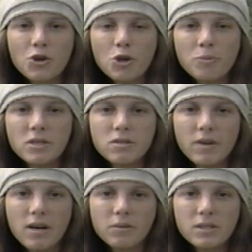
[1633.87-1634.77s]
the herpes
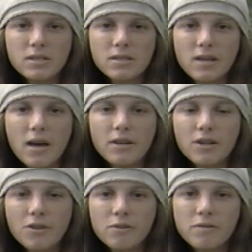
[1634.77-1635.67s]
virus and
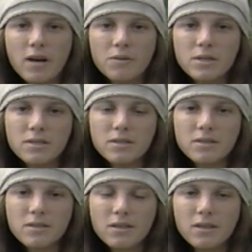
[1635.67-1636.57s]
other
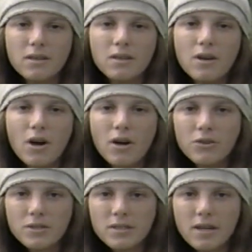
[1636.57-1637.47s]
viruses.
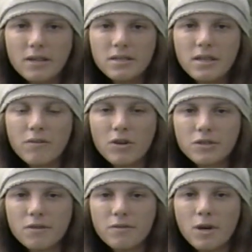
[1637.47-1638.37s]
Other studies have
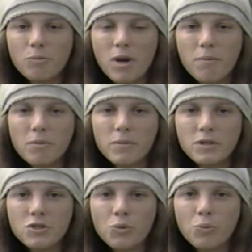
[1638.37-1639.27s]
also found
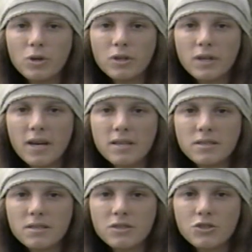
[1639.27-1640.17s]
peppermint to work
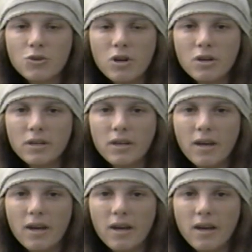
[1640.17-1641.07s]
as a strong
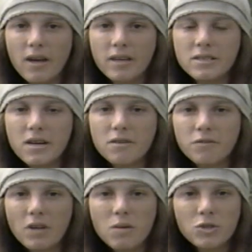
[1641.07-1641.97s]

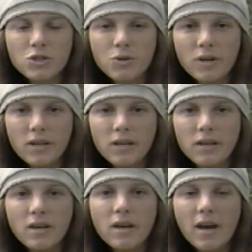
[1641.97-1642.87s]
anti-inflammatory
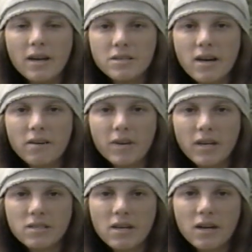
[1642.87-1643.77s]
and to have
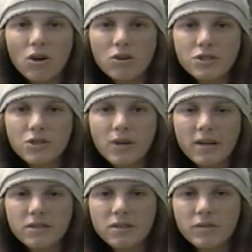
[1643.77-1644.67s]
anti-ulcer
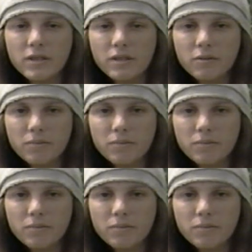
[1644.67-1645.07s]
activity.